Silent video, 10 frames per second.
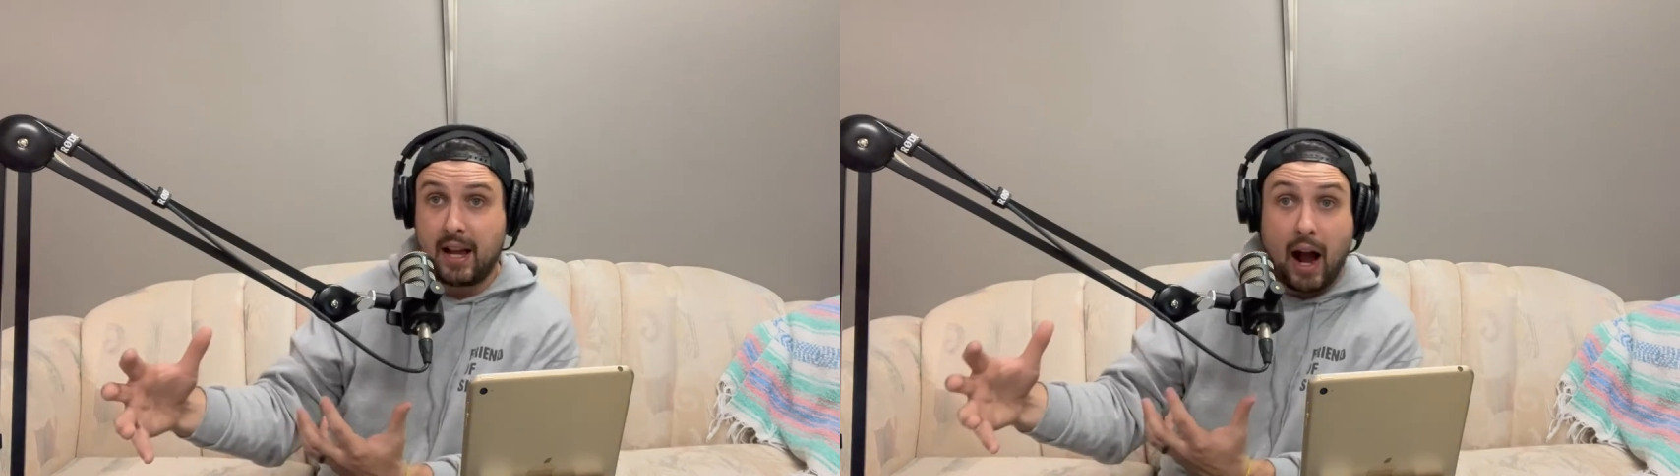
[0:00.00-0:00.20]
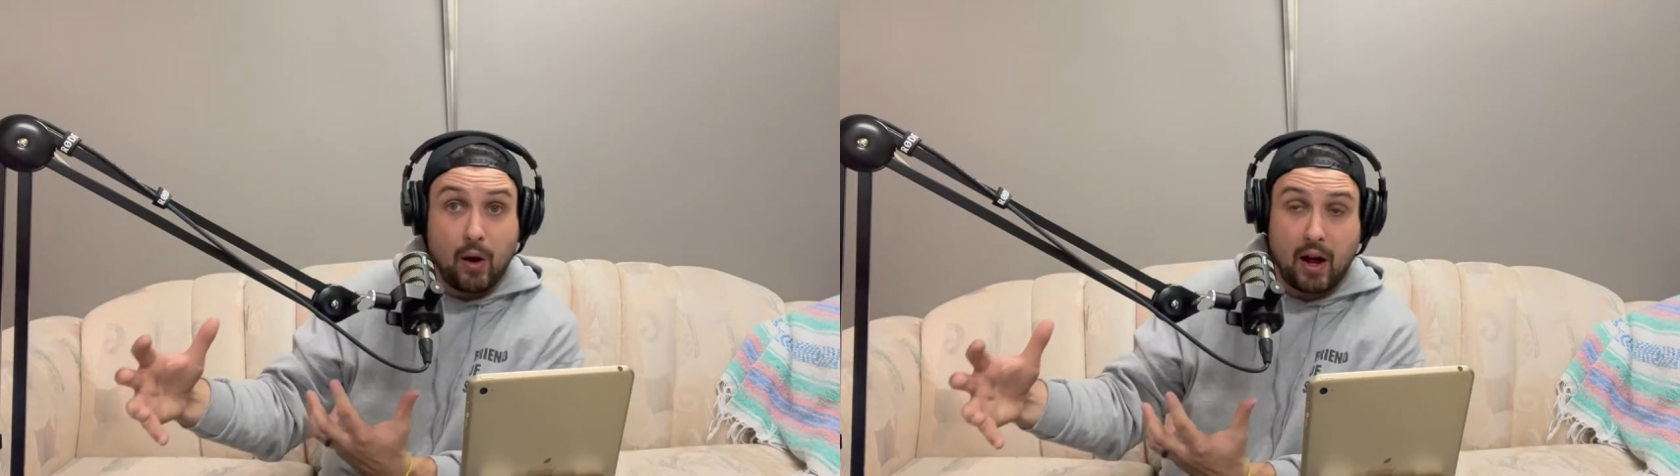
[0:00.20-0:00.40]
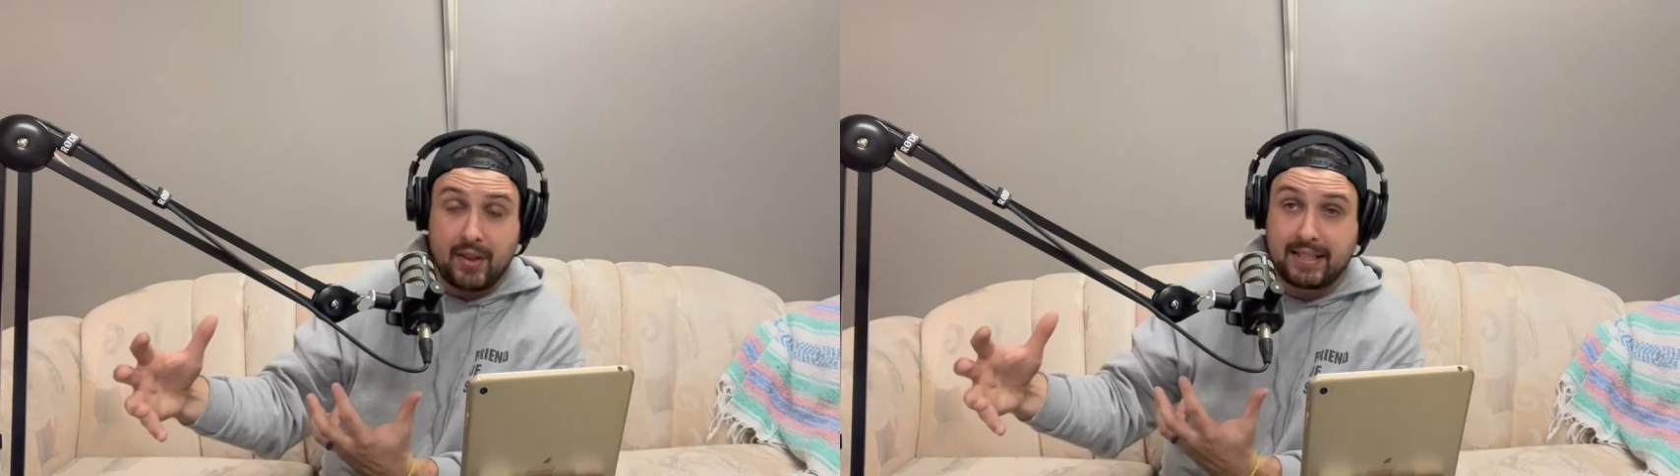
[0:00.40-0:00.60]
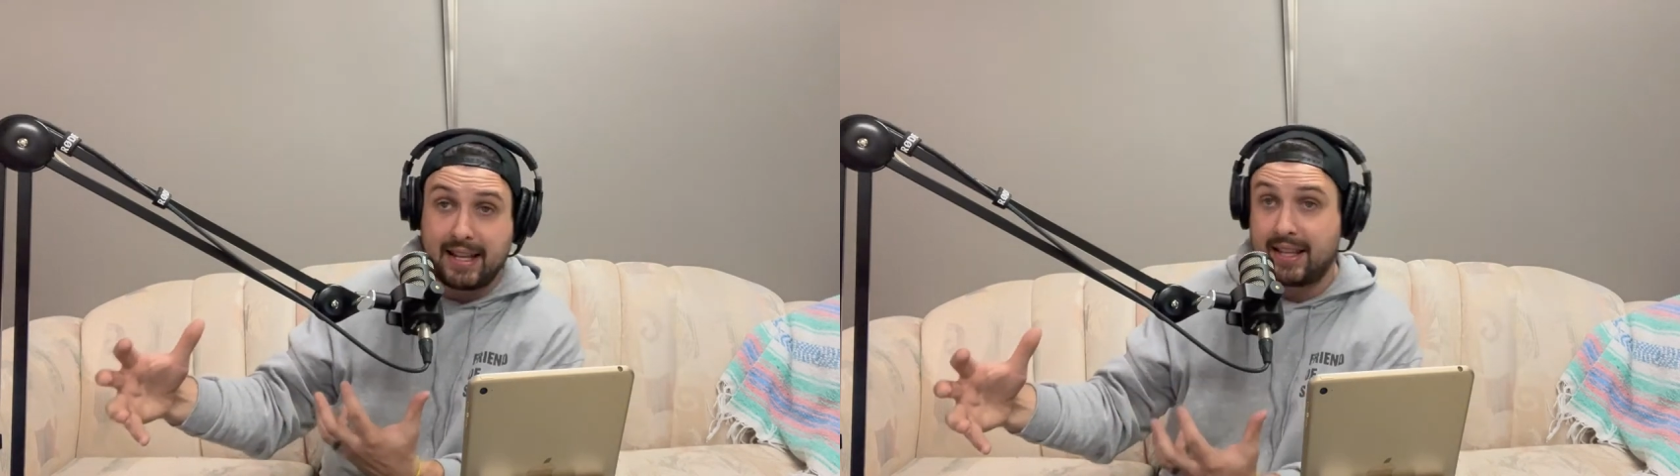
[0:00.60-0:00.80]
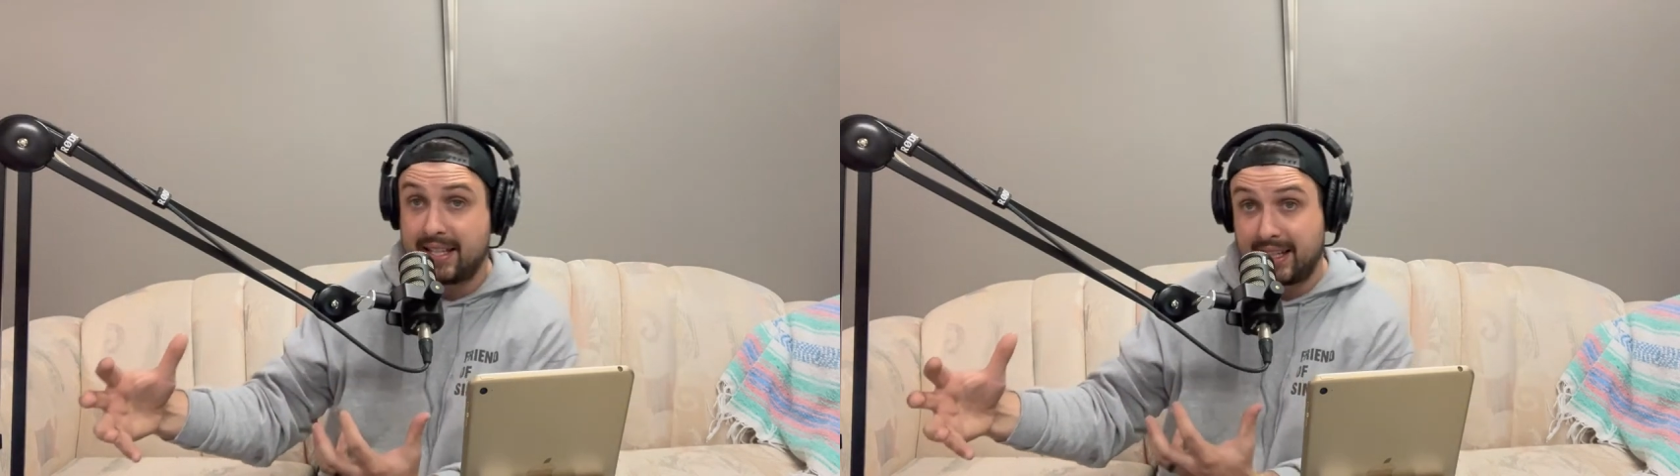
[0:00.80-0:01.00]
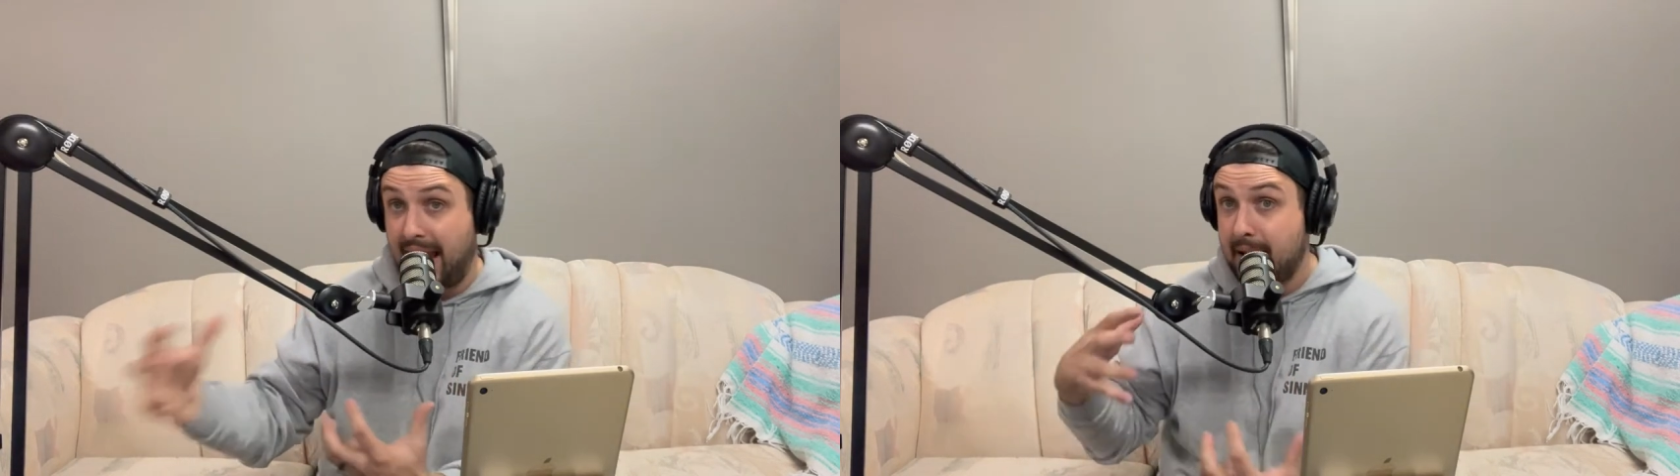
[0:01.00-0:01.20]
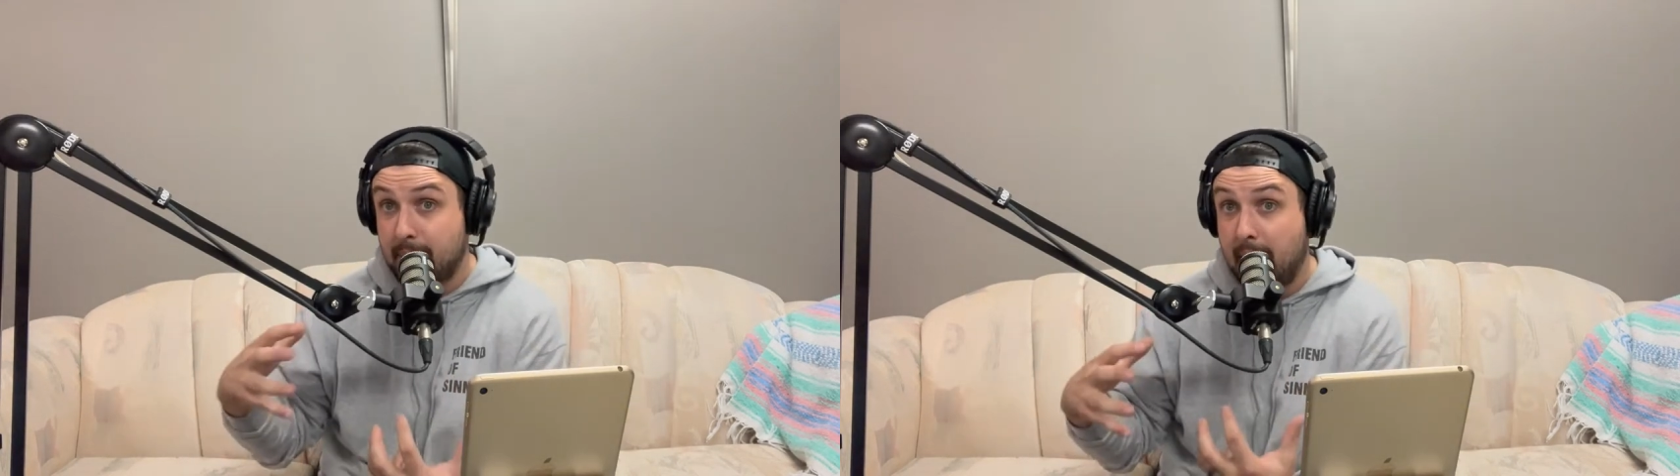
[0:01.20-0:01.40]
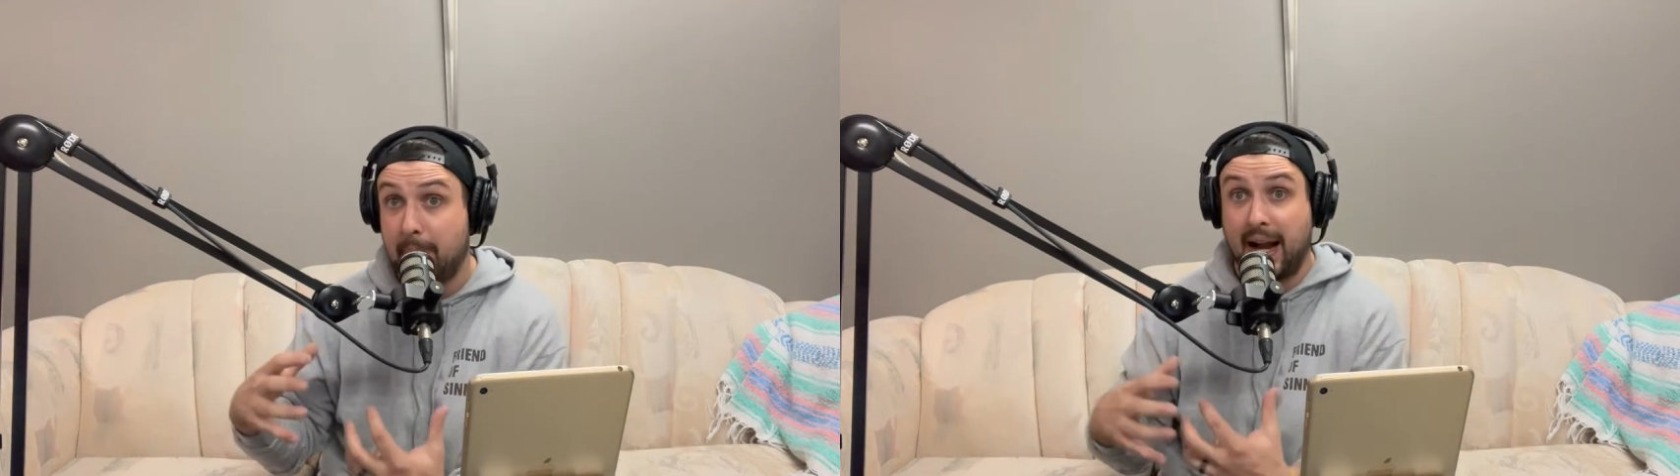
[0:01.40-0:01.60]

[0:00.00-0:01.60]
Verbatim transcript: out this this came up